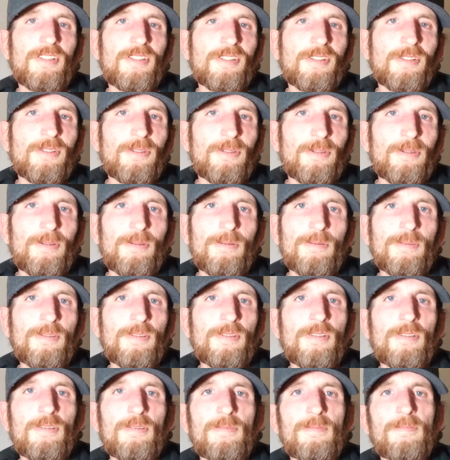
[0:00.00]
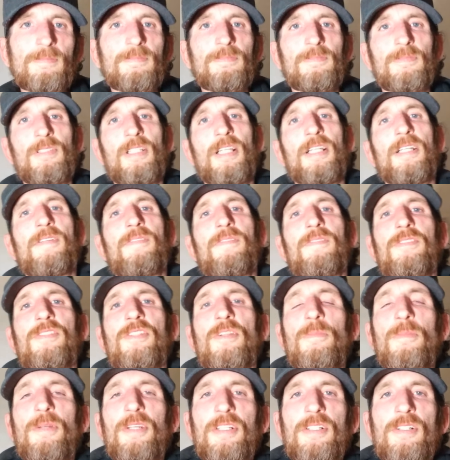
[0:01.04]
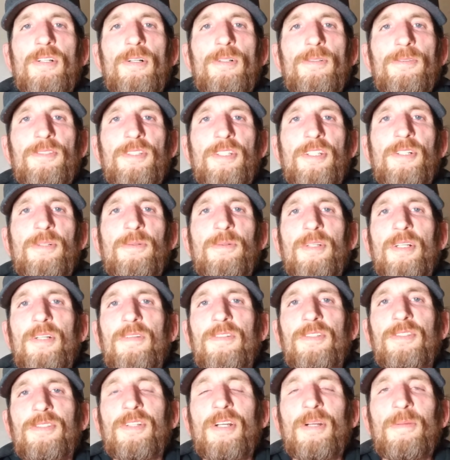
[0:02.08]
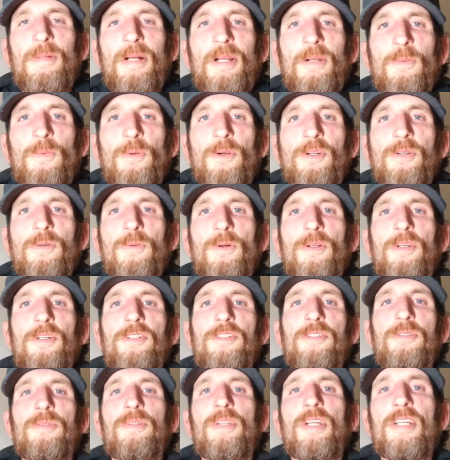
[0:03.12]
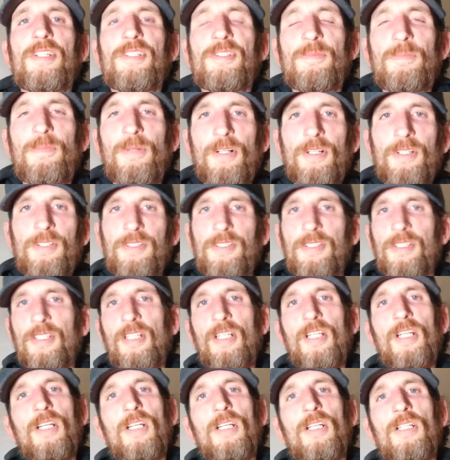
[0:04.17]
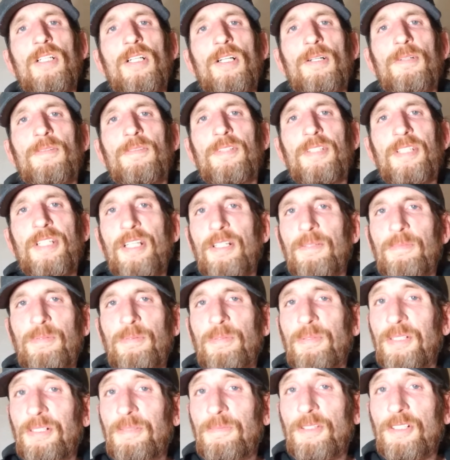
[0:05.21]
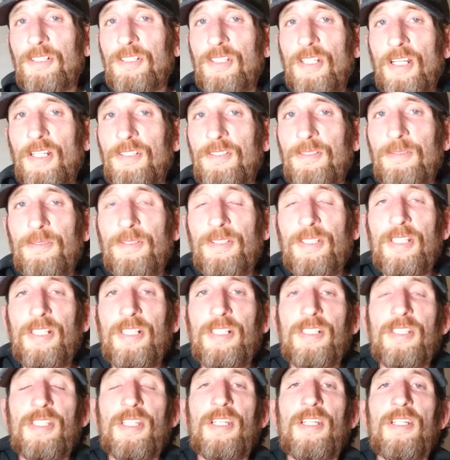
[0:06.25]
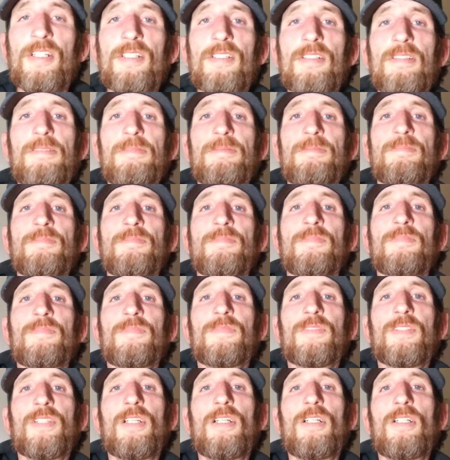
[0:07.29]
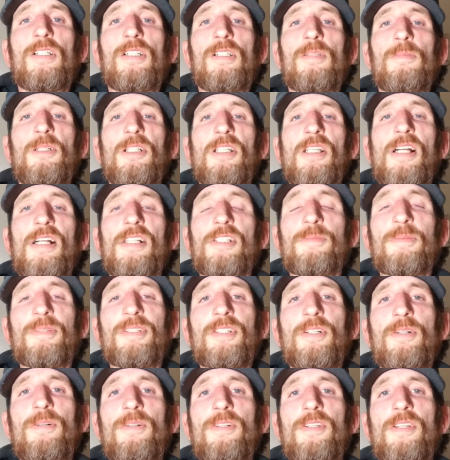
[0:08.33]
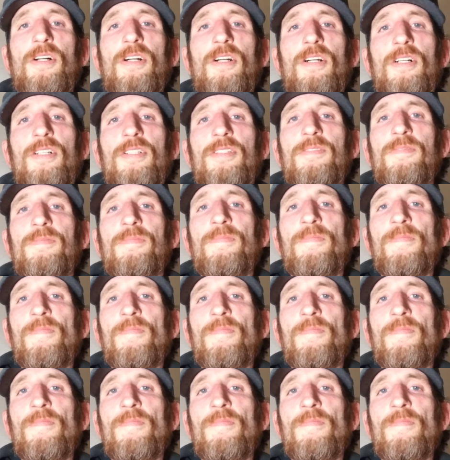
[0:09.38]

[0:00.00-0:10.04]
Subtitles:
So, like somebody calls in or whatever. So I might work 1 or 2 days a month over there, pretty much not doing anything. A lot's been going on.